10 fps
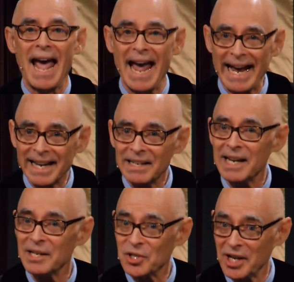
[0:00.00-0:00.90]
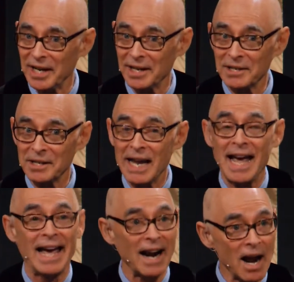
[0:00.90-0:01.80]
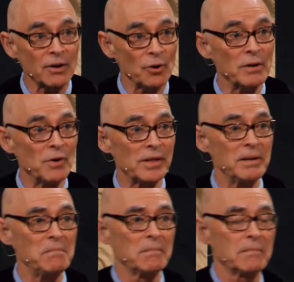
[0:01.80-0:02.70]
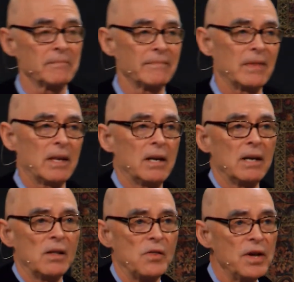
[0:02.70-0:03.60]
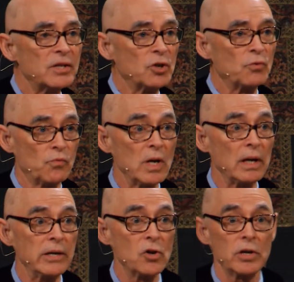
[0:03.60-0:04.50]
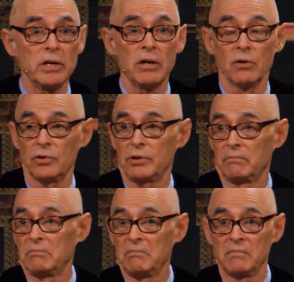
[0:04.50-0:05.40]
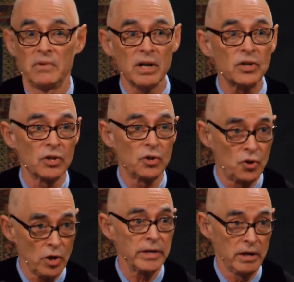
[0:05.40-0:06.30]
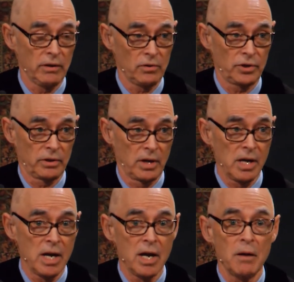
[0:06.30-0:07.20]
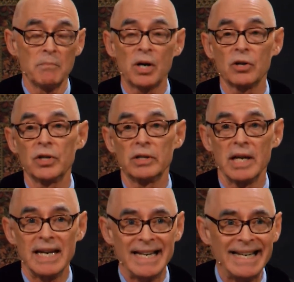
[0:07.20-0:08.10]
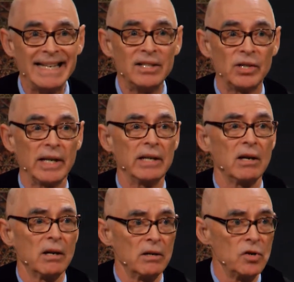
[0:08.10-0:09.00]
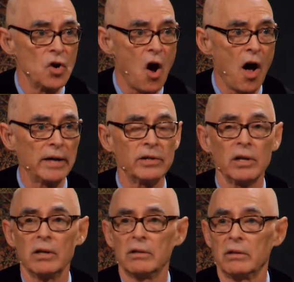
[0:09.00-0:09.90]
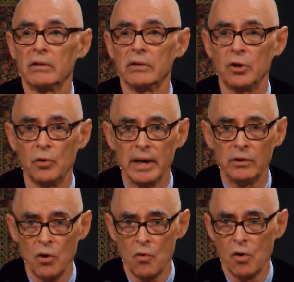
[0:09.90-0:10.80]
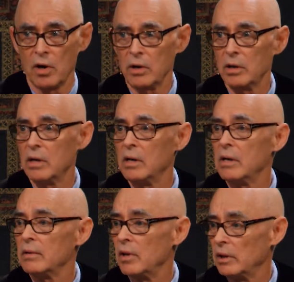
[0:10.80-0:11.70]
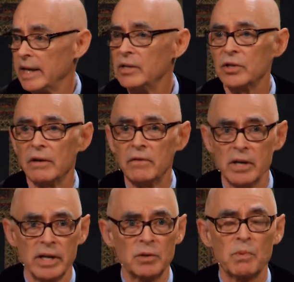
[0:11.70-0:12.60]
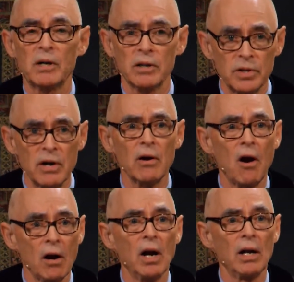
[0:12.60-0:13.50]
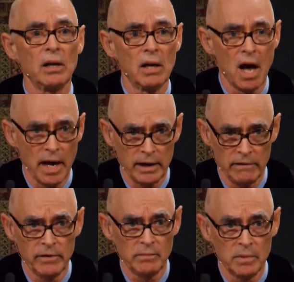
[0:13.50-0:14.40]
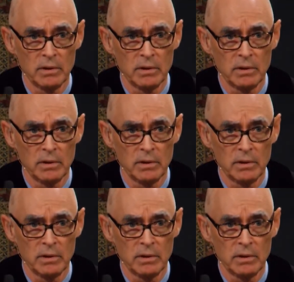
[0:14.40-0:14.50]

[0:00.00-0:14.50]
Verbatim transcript: Andy says, and I agree with him, this is really good news. This is good news because it's easy not to ignore the least of these because there are a lot of them.